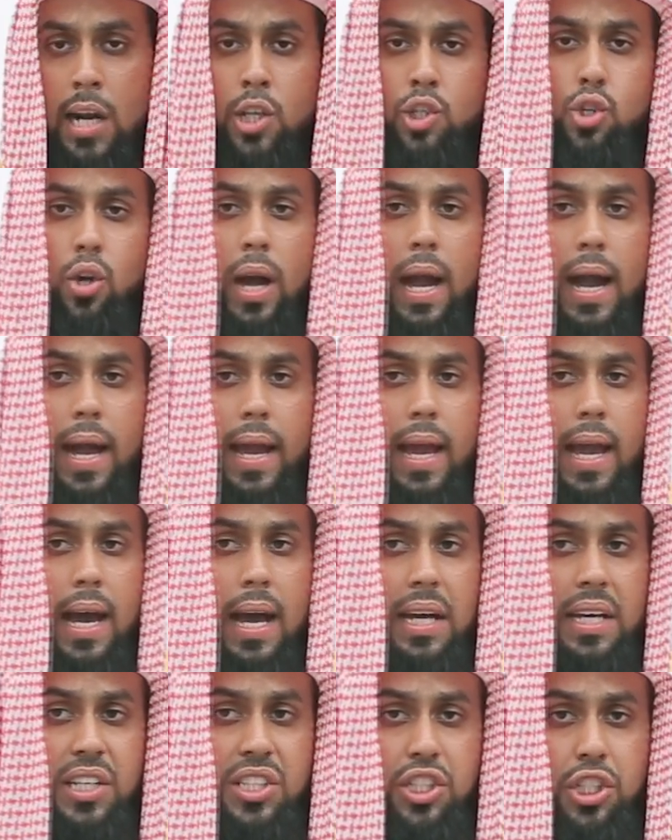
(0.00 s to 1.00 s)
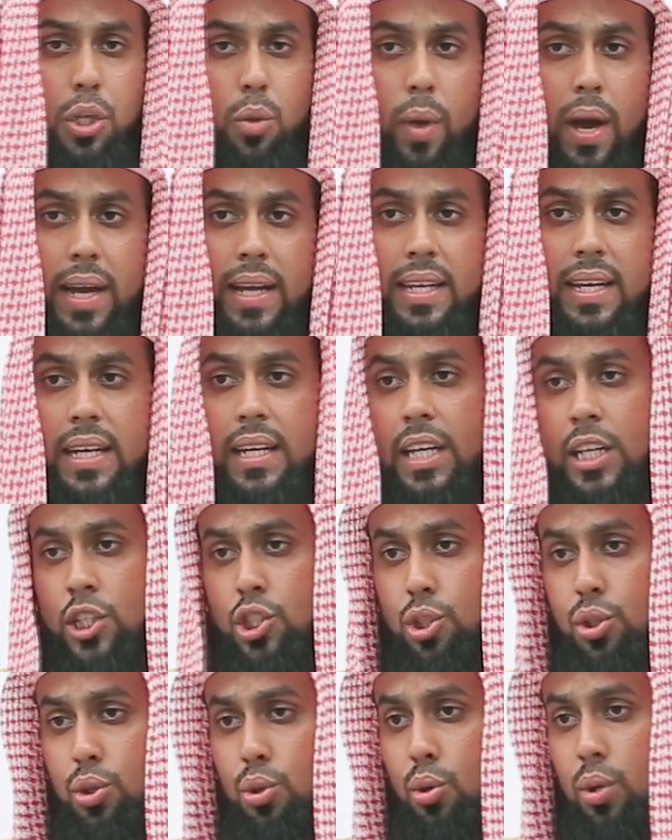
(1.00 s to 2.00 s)
So haya is divided
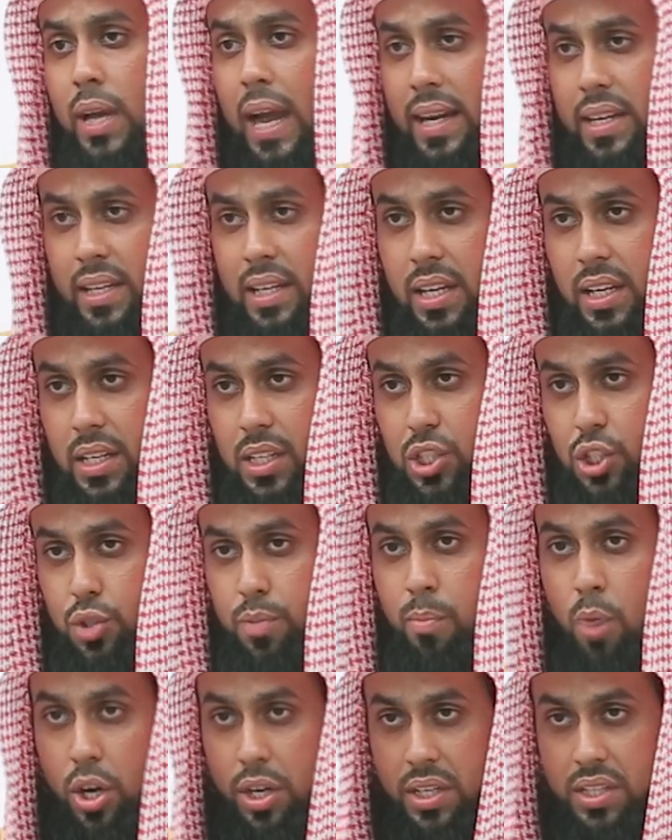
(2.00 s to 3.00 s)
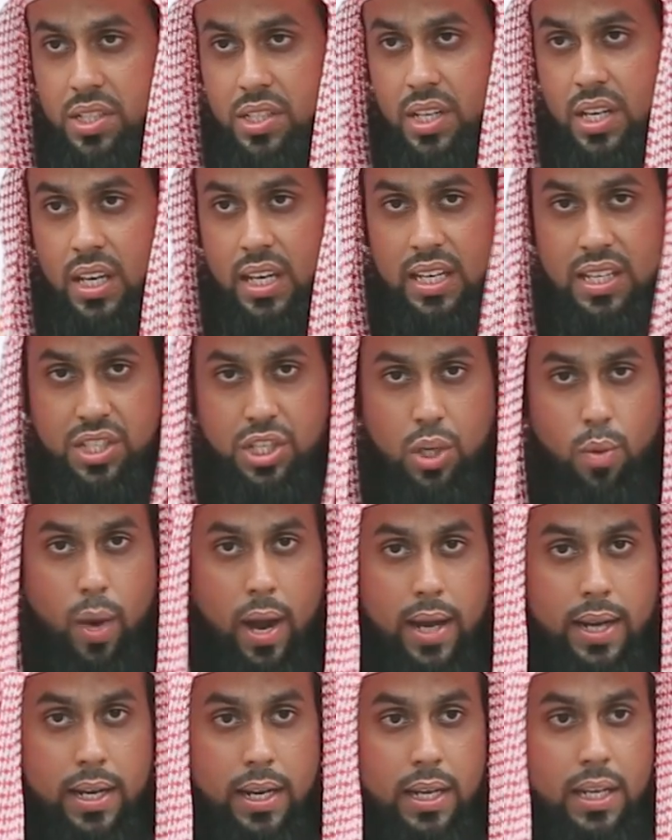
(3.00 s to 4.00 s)
into two categories. Modesty is
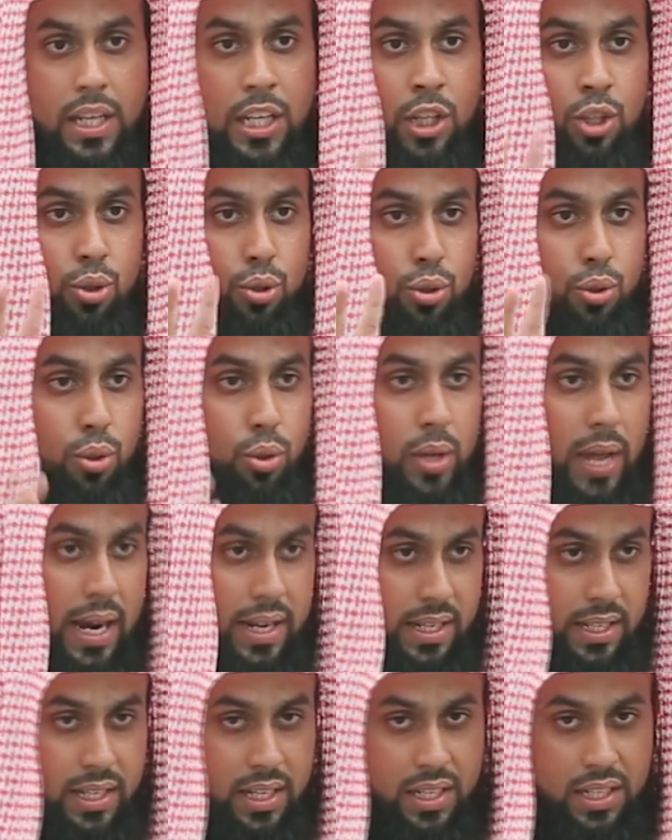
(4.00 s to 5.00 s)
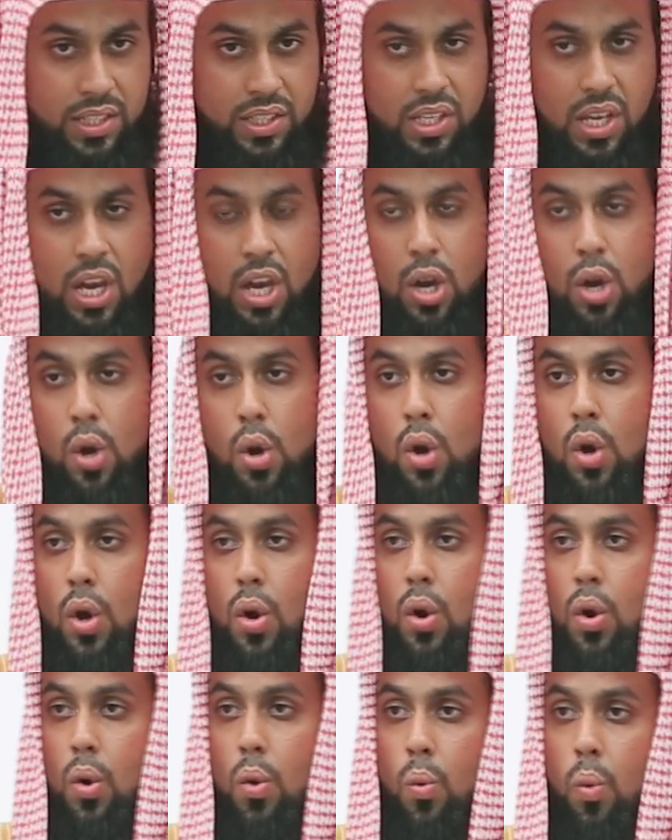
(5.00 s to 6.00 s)
divided into two categories.
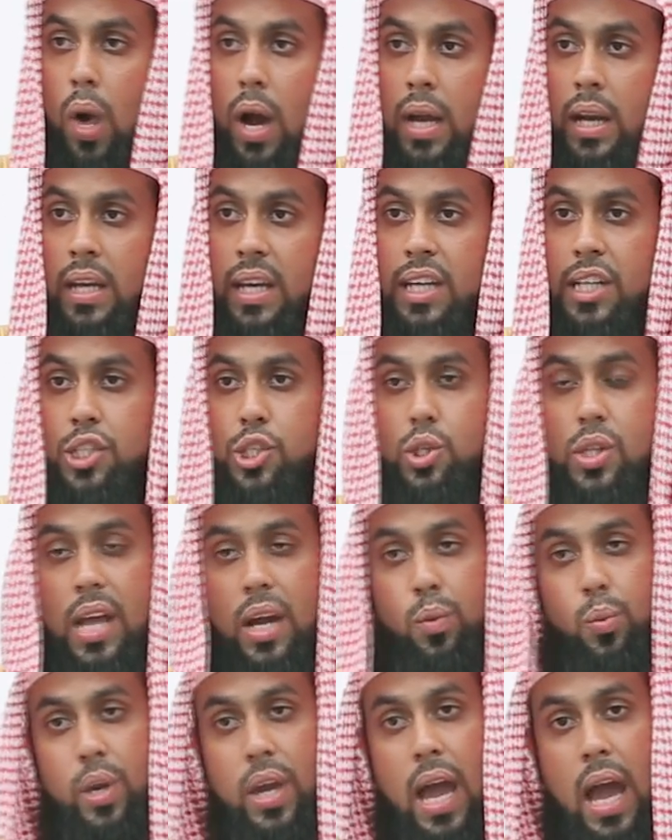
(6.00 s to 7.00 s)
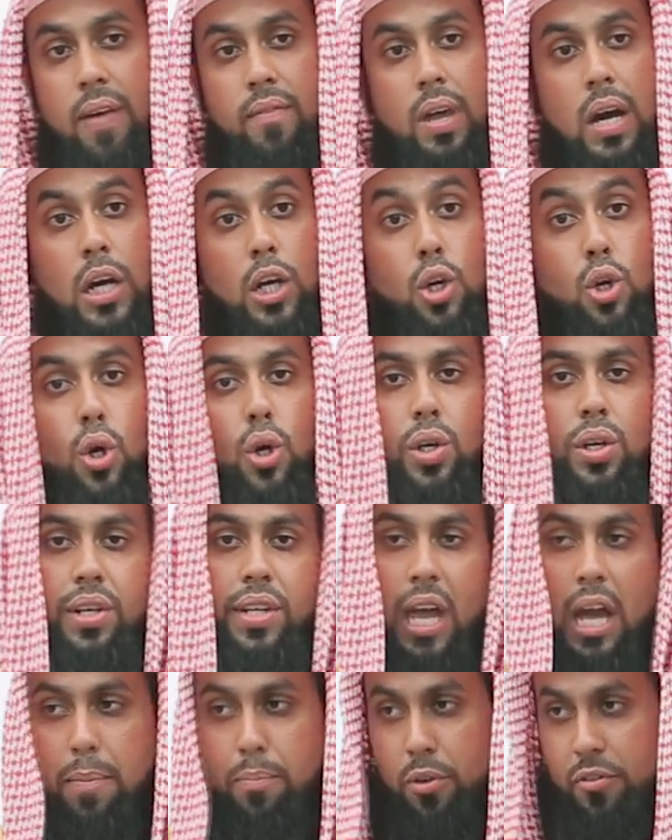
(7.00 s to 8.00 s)
One is that we have a good
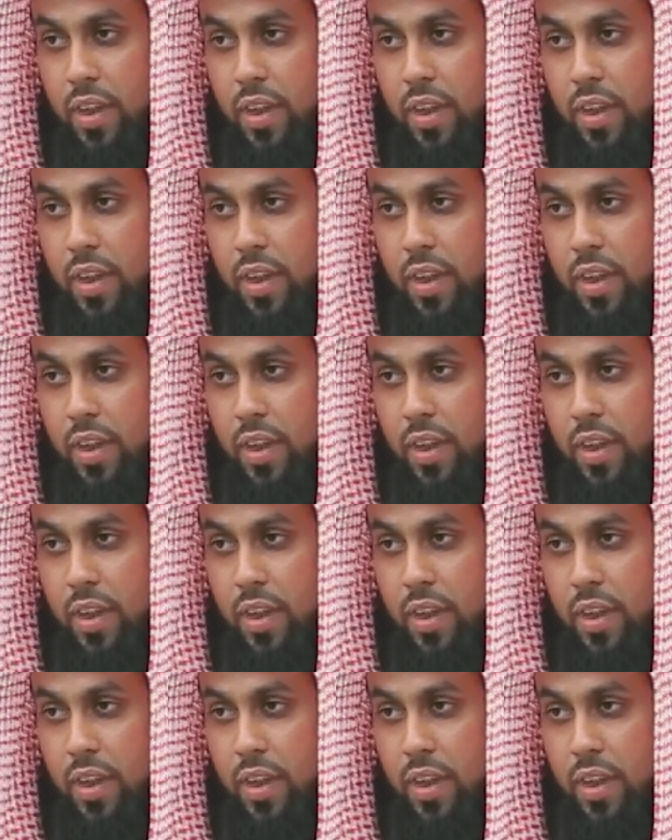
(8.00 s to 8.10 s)
type